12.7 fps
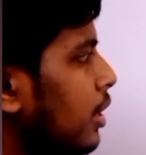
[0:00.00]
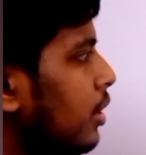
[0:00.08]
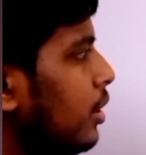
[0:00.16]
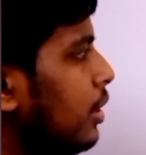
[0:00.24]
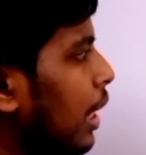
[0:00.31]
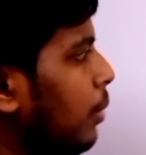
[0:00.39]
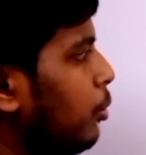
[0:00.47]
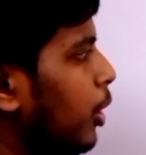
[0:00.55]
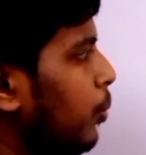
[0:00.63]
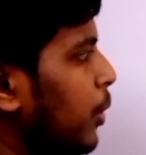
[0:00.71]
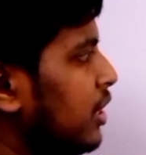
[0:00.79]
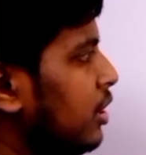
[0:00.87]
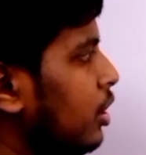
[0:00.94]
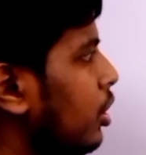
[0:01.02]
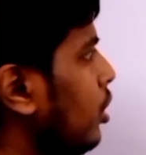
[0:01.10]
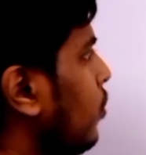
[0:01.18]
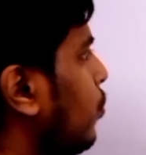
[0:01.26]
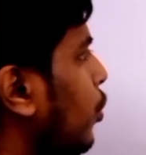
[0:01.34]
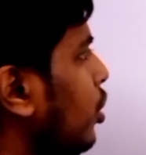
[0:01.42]
that time
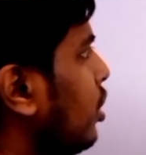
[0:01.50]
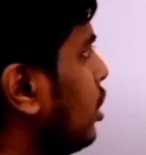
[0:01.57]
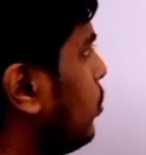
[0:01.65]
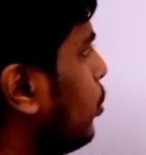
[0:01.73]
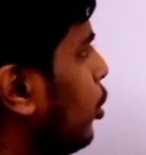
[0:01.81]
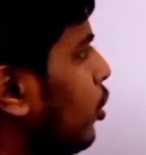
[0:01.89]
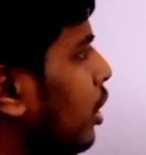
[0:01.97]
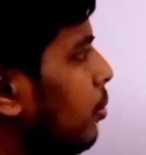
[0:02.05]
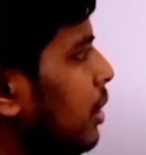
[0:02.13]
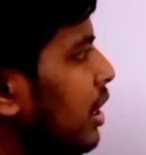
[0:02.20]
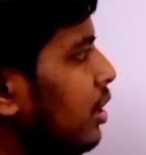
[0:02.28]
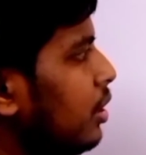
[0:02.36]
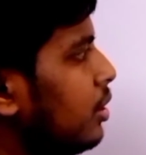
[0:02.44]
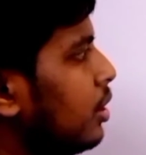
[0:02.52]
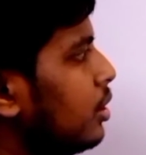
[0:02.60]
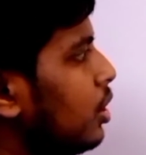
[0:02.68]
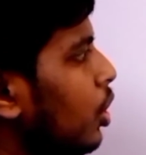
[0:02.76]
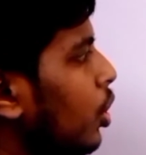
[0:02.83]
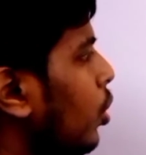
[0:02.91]
complexity for this program linear
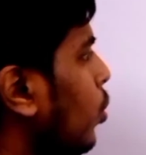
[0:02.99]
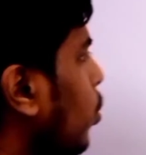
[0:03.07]
search,